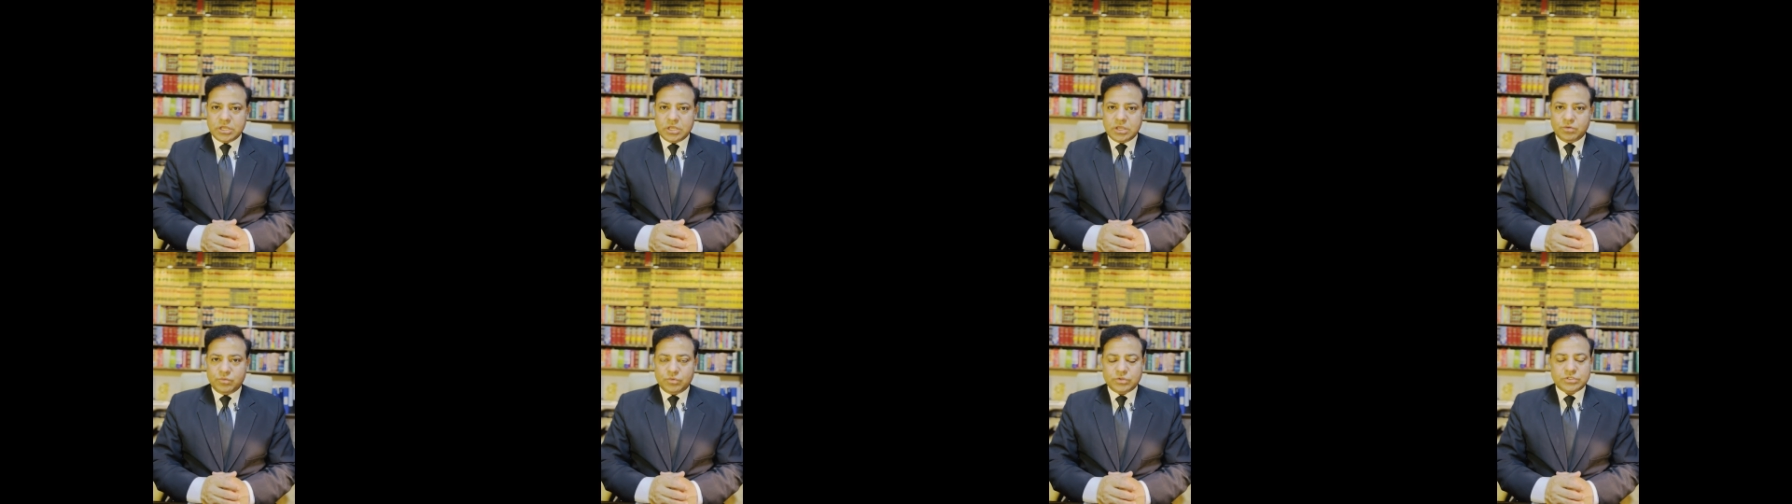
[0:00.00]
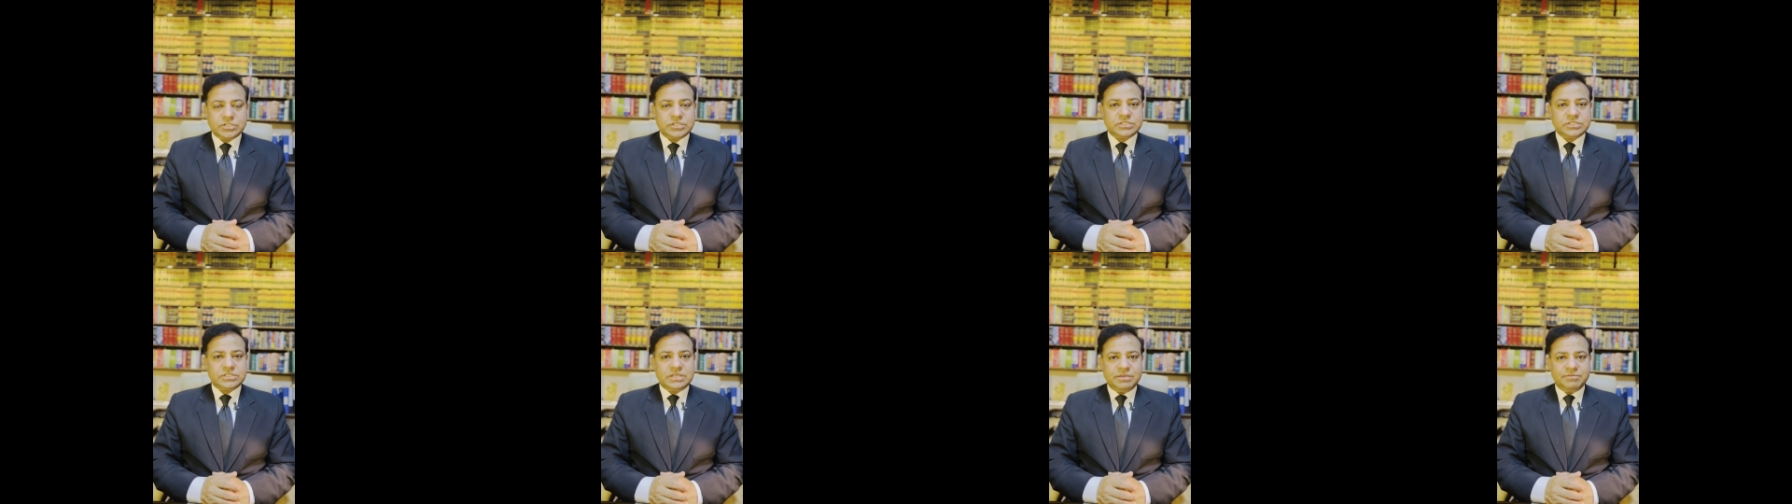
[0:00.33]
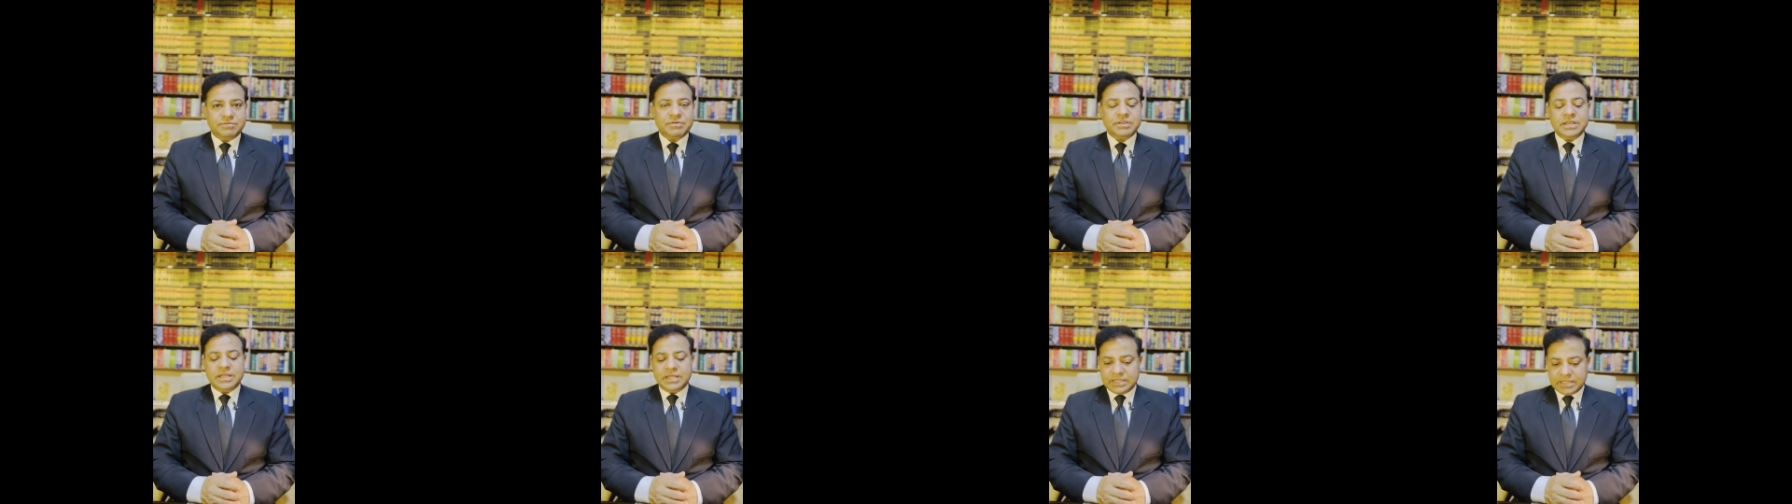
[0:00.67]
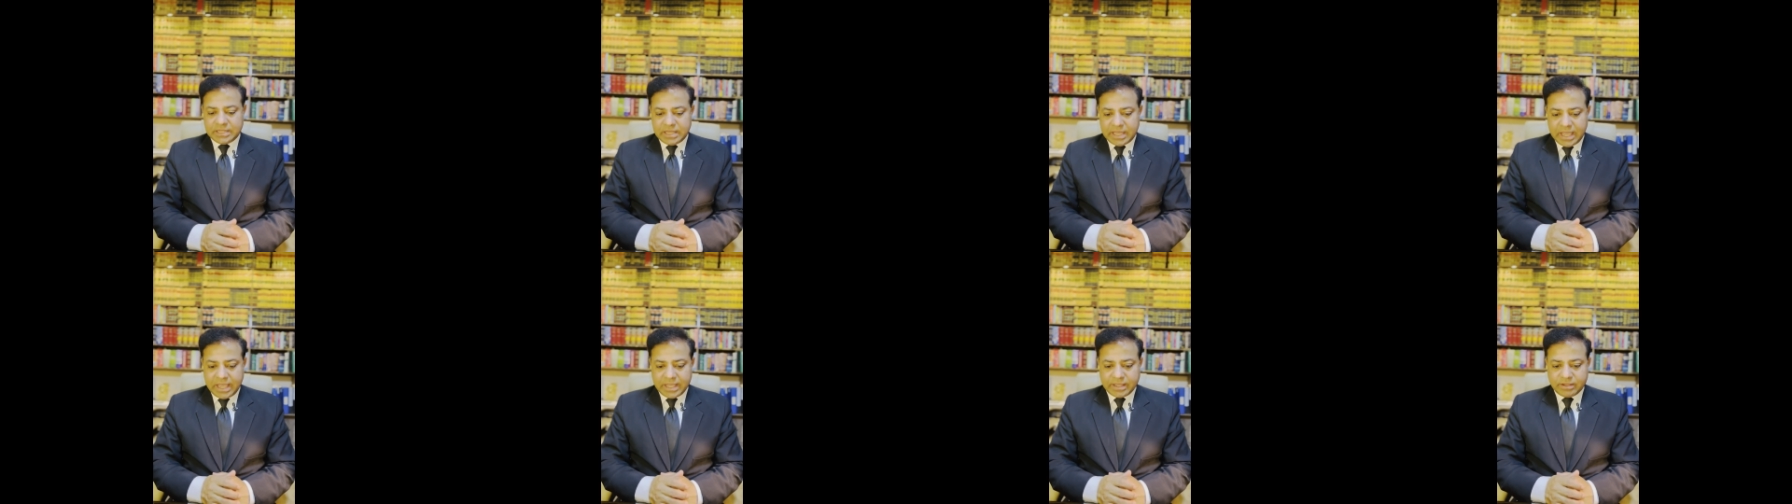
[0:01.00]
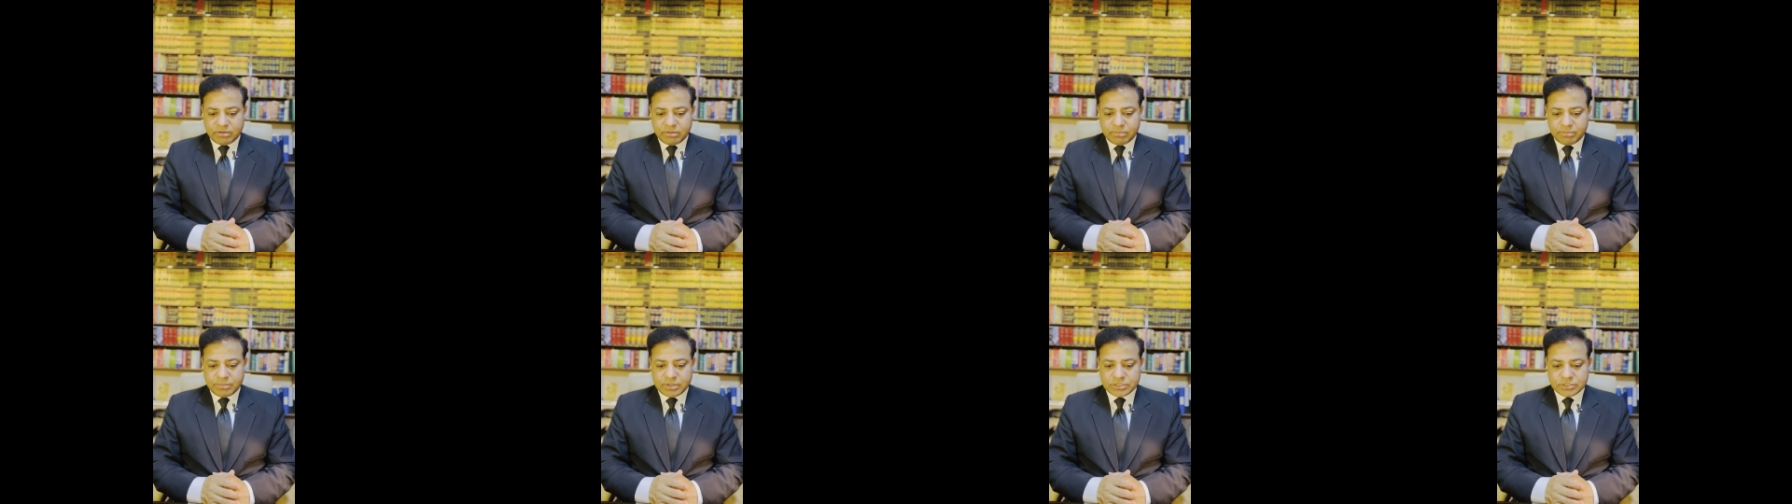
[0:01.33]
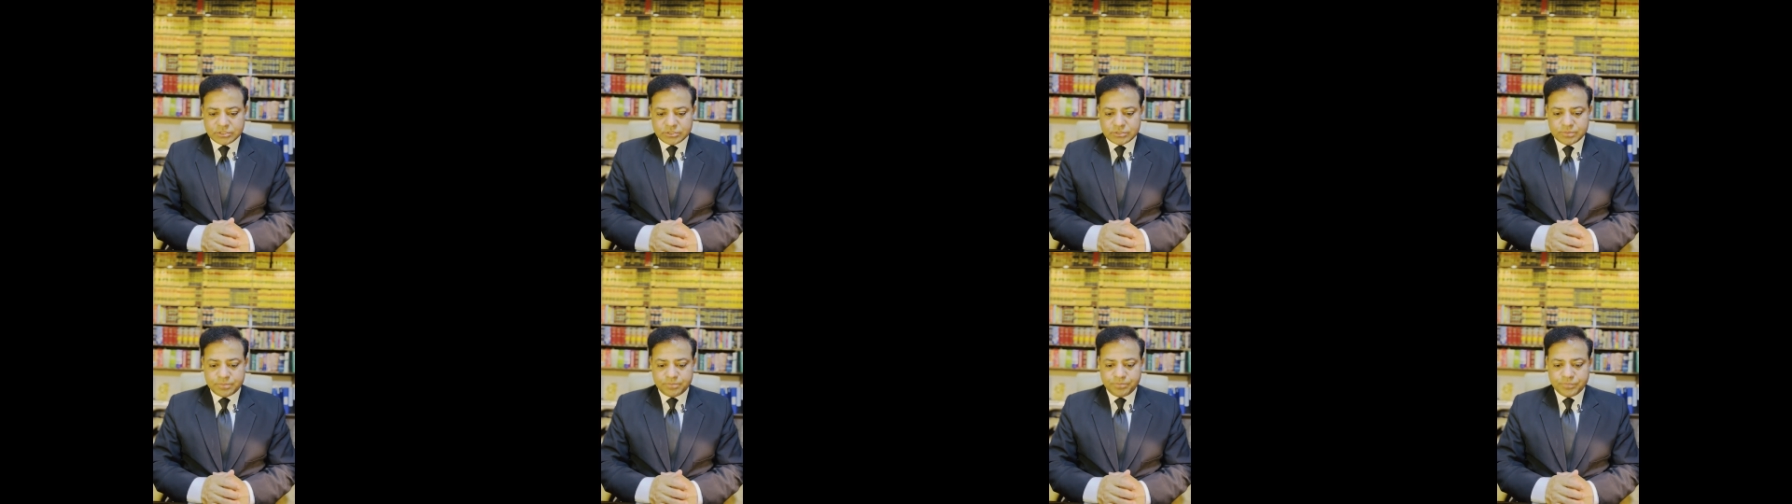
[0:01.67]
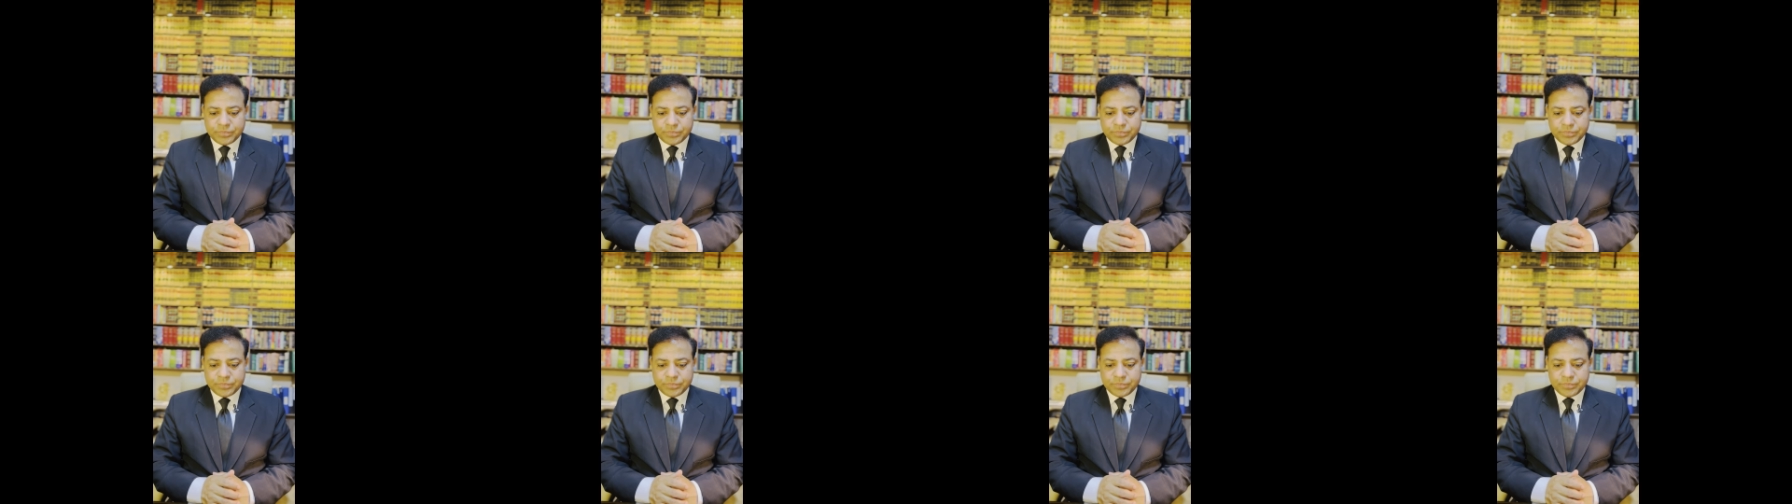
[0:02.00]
which is given in the agreement.